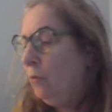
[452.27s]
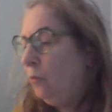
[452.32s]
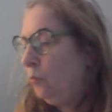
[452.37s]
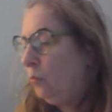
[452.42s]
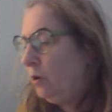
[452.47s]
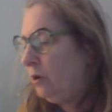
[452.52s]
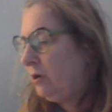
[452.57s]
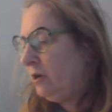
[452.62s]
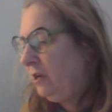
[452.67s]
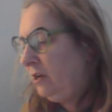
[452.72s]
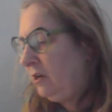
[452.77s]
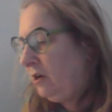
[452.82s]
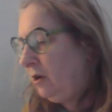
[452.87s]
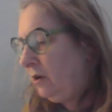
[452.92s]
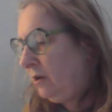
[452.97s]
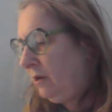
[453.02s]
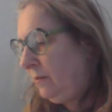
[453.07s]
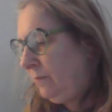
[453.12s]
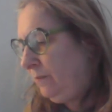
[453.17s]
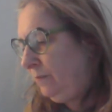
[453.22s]
working
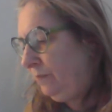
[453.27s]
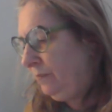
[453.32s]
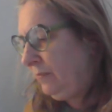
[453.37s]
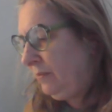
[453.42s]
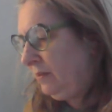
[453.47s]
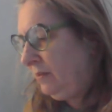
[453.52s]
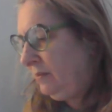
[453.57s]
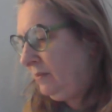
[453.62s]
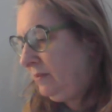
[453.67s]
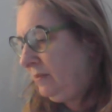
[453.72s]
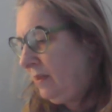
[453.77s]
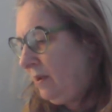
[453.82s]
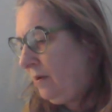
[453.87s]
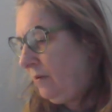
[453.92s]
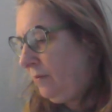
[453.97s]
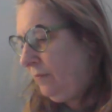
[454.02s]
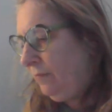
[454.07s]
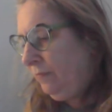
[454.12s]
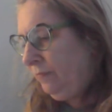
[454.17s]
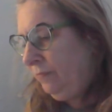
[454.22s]
on it.
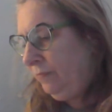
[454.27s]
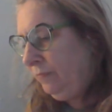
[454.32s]
So